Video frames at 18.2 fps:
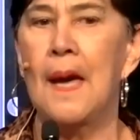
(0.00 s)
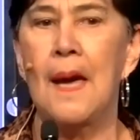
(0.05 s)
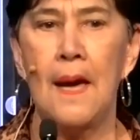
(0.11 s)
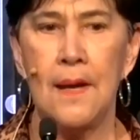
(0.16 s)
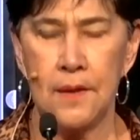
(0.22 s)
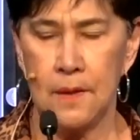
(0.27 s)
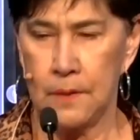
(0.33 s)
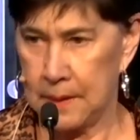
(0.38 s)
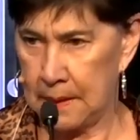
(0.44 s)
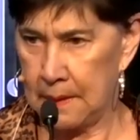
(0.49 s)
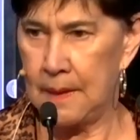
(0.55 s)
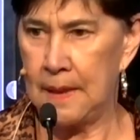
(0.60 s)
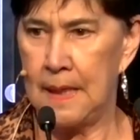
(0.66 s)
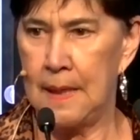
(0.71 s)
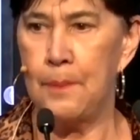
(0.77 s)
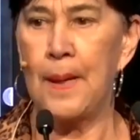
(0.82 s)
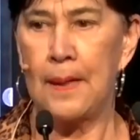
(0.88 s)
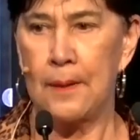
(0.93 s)

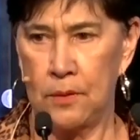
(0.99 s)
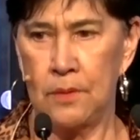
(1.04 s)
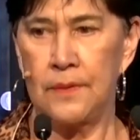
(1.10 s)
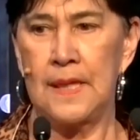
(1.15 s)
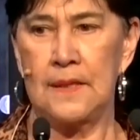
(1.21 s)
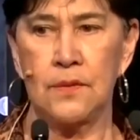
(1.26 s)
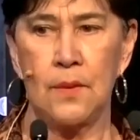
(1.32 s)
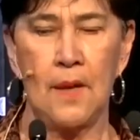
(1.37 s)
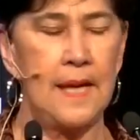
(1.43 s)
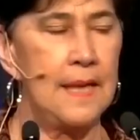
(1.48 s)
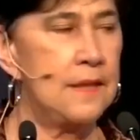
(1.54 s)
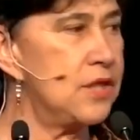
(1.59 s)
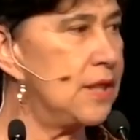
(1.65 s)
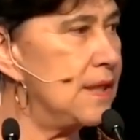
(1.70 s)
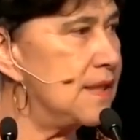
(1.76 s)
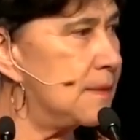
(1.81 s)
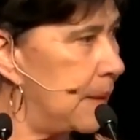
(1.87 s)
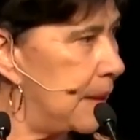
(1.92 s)
Hipako, that's right.
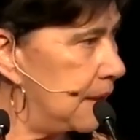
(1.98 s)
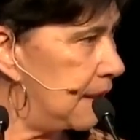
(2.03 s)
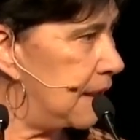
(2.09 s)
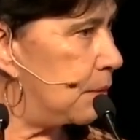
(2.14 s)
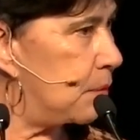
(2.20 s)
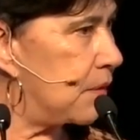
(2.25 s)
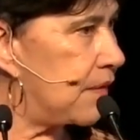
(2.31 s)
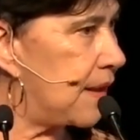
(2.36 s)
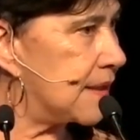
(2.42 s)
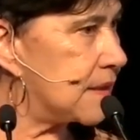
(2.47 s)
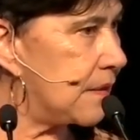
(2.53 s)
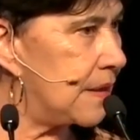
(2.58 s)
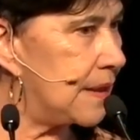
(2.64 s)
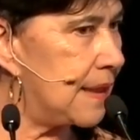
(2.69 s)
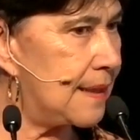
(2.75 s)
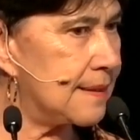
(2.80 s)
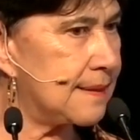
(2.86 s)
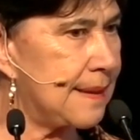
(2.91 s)
And she's been here with us in
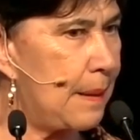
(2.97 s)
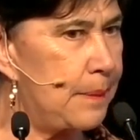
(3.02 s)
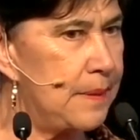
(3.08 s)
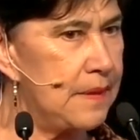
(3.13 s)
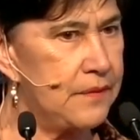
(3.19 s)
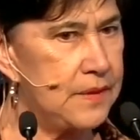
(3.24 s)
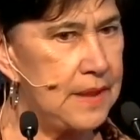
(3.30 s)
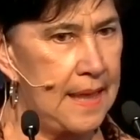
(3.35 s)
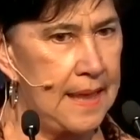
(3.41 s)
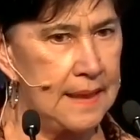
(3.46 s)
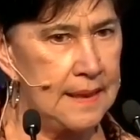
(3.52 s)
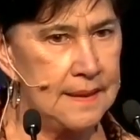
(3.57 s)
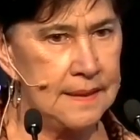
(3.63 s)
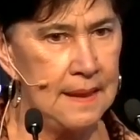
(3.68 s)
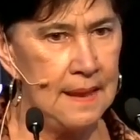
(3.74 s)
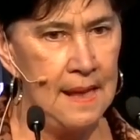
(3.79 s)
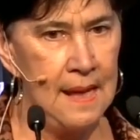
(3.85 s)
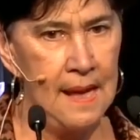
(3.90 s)
the last couple of
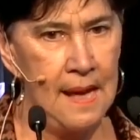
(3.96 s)
days.